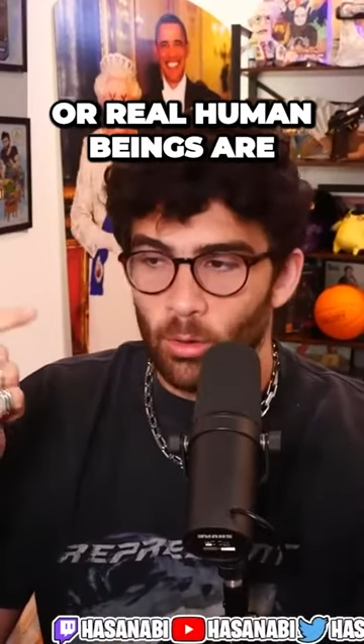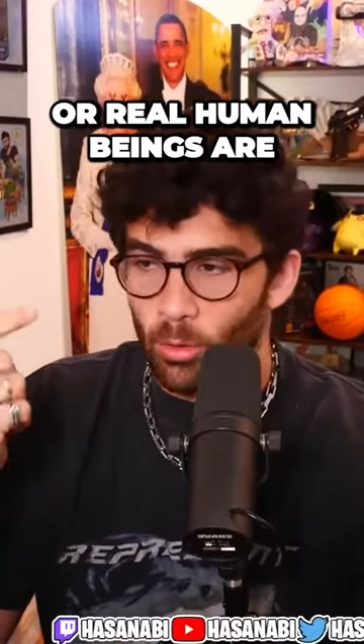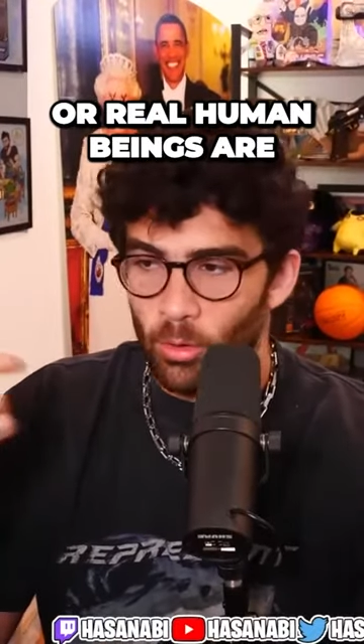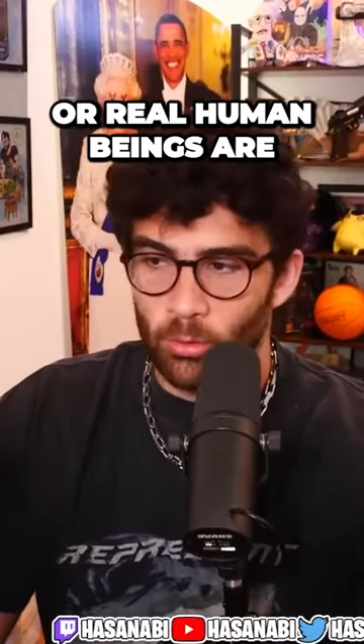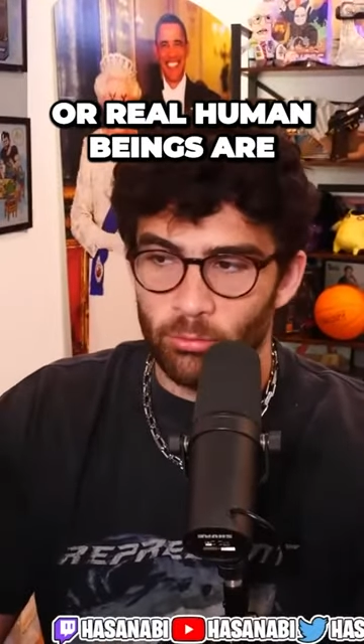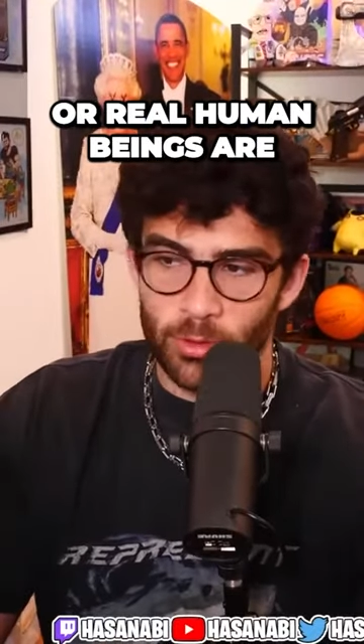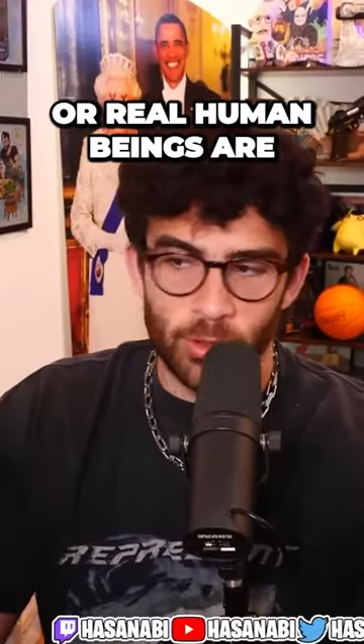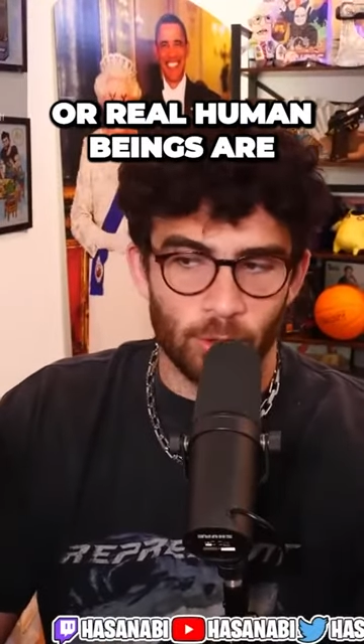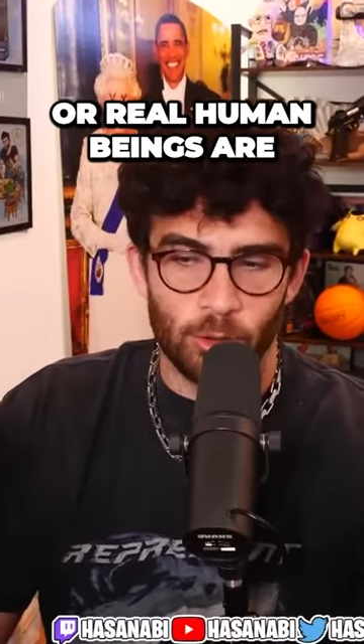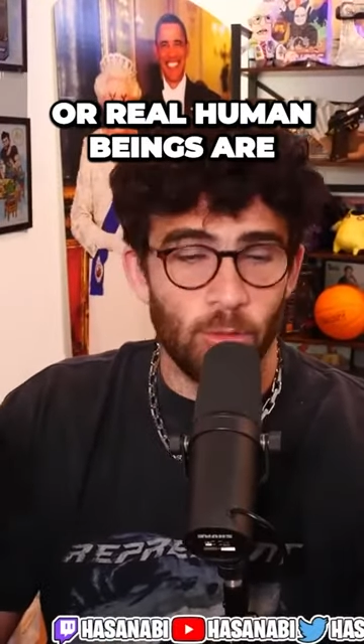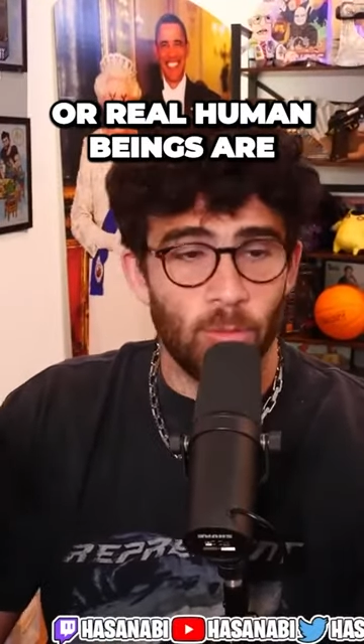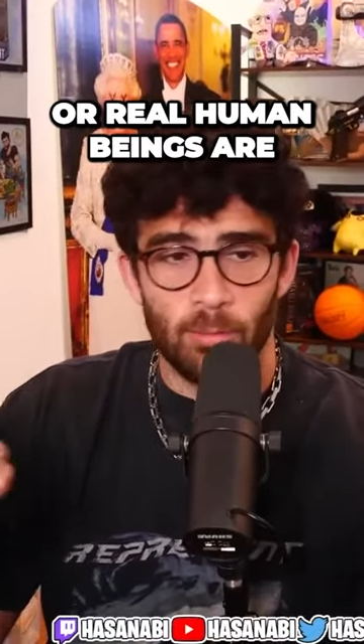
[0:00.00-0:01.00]
or real
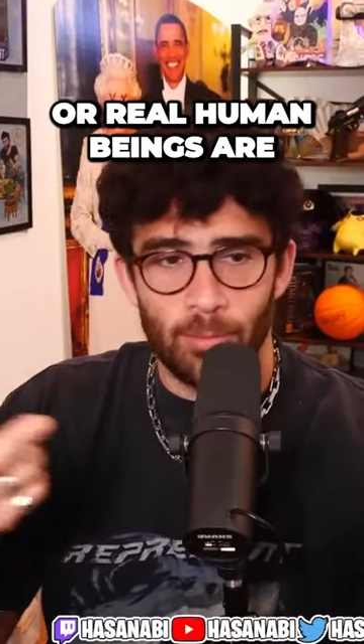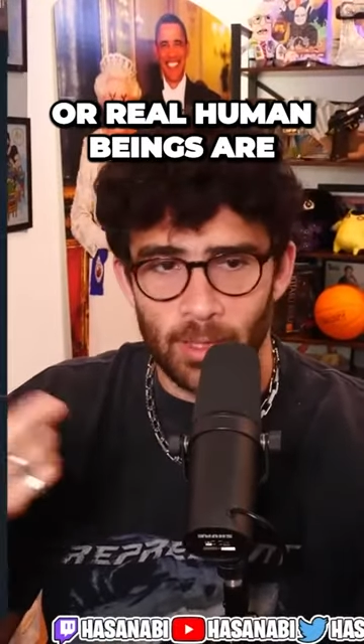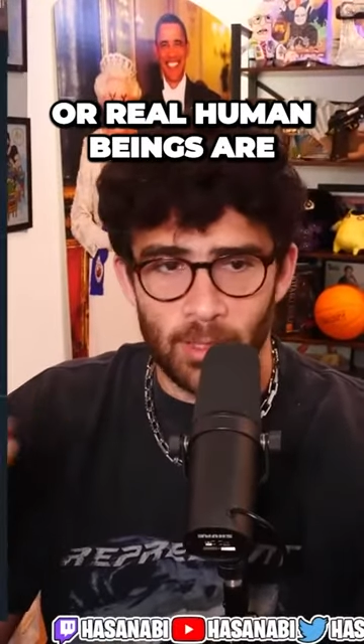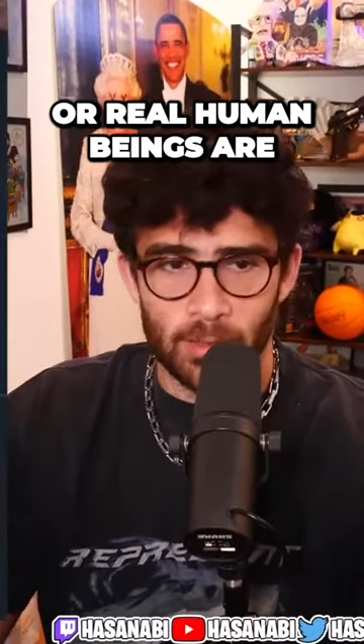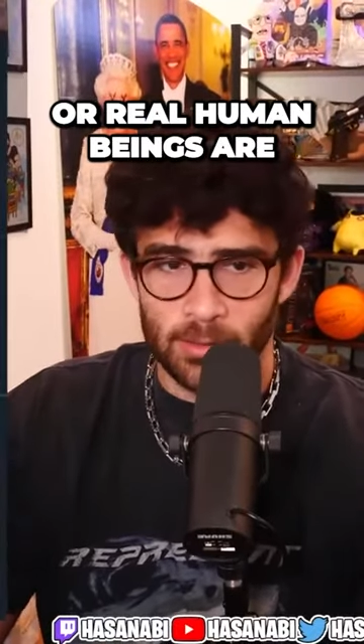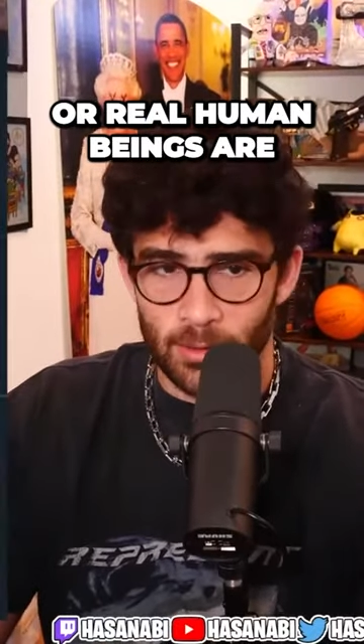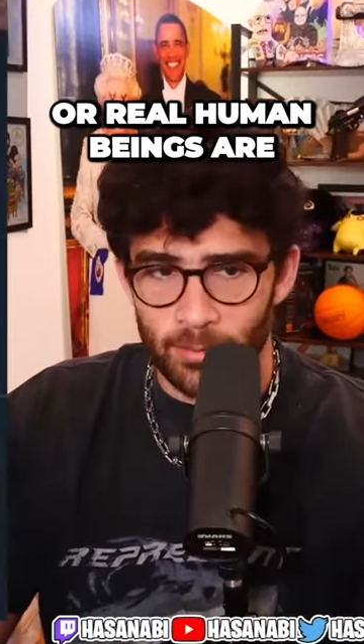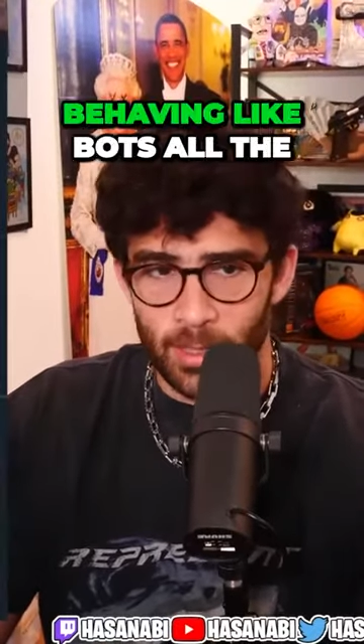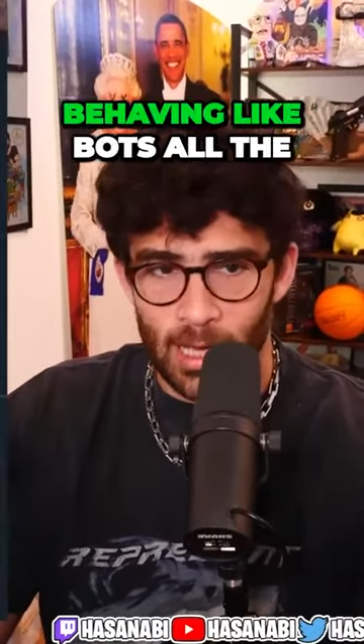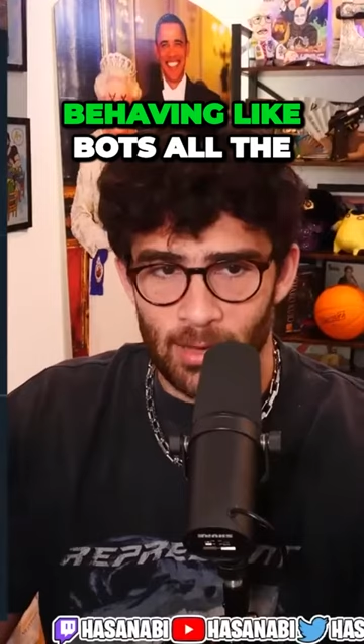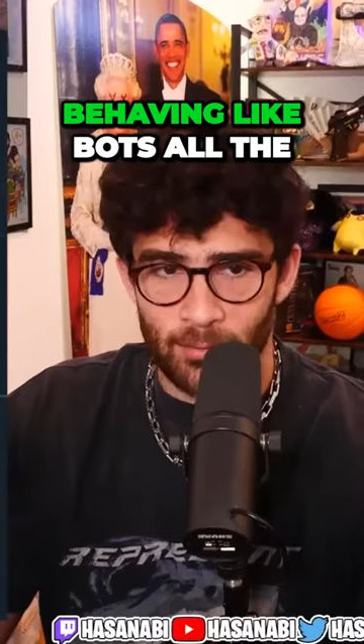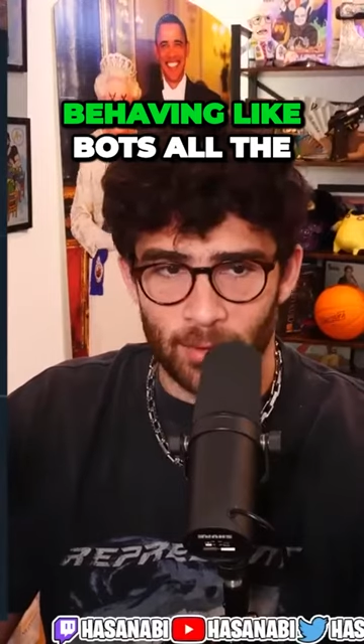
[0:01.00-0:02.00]
human beings are
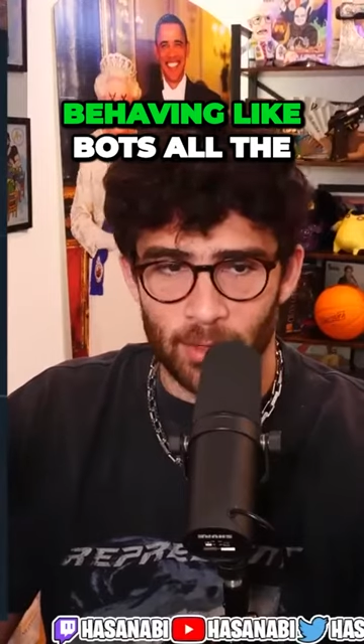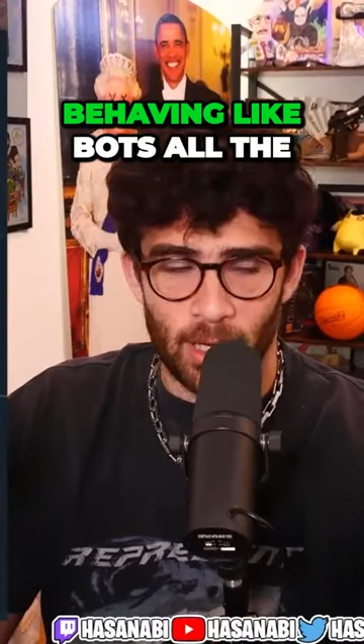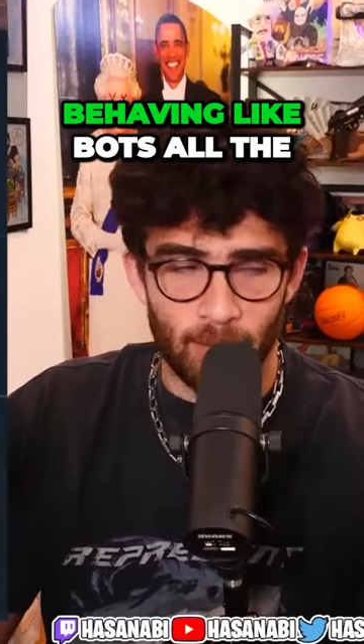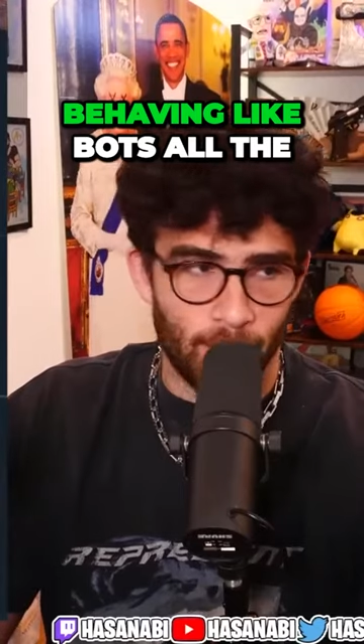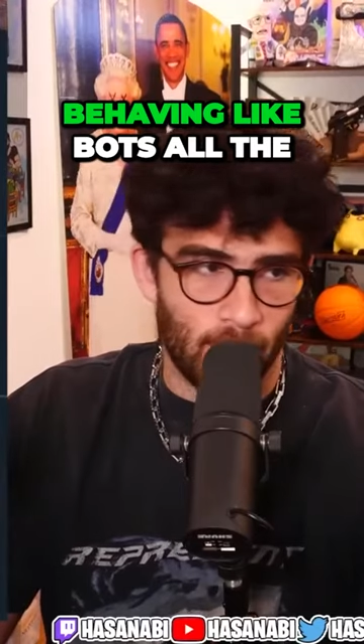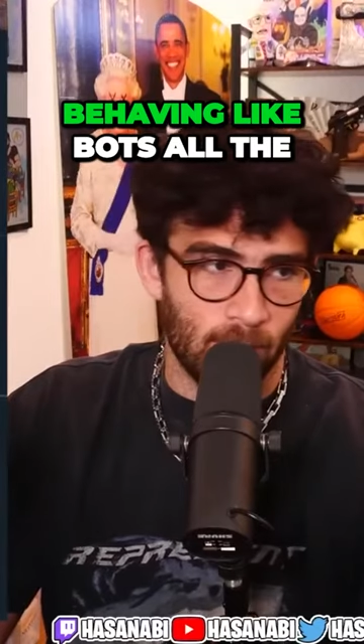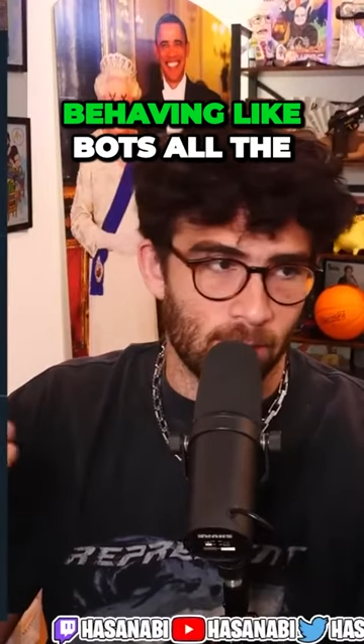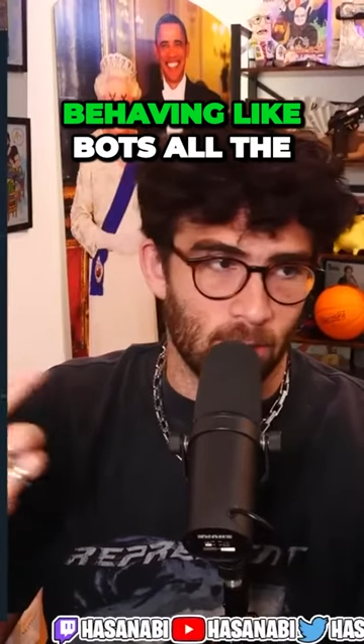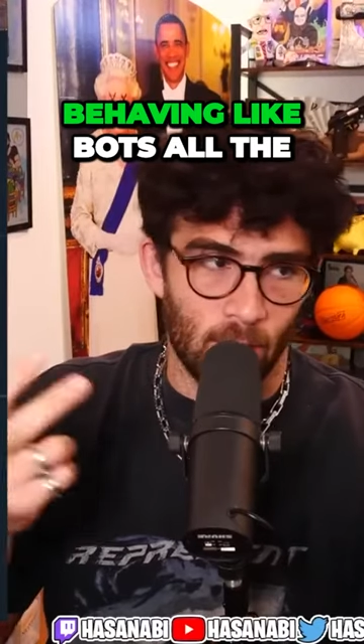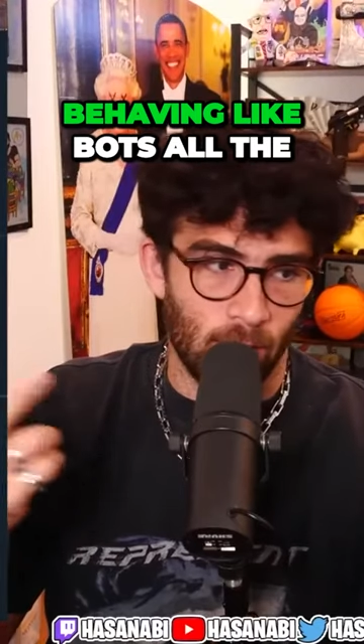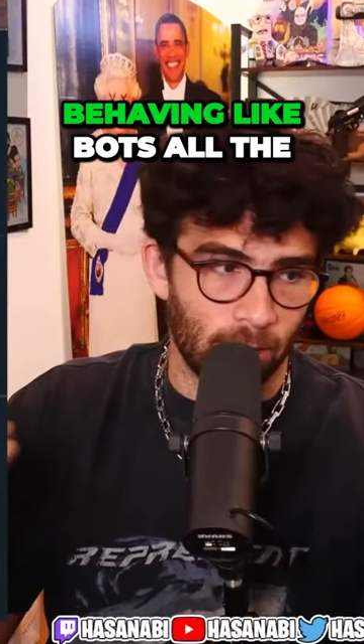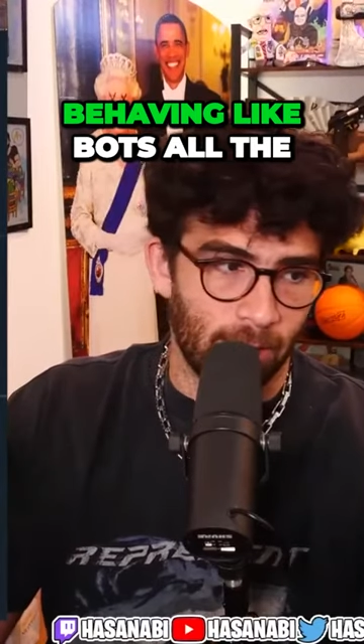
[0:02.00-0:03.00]
behaving like bots
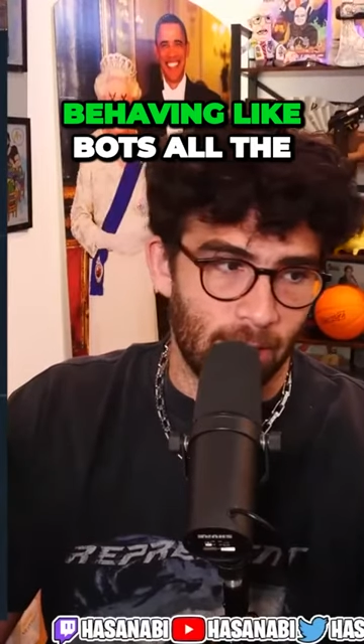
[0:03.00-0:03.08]
all the